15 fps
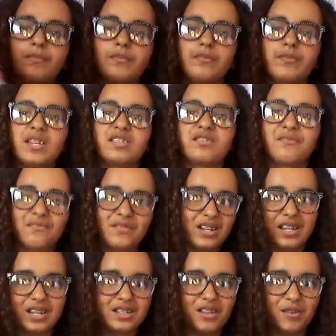it's
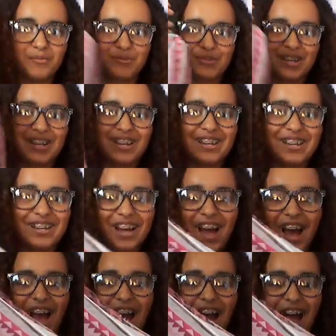really summery,
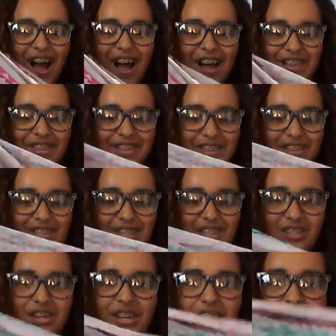and
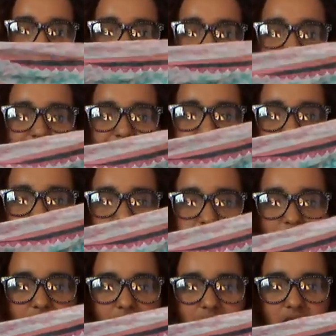it's like an
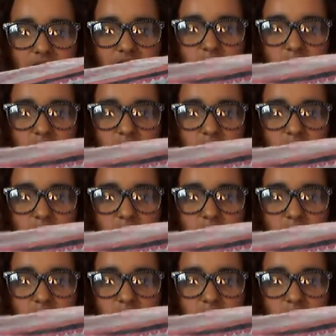Aztec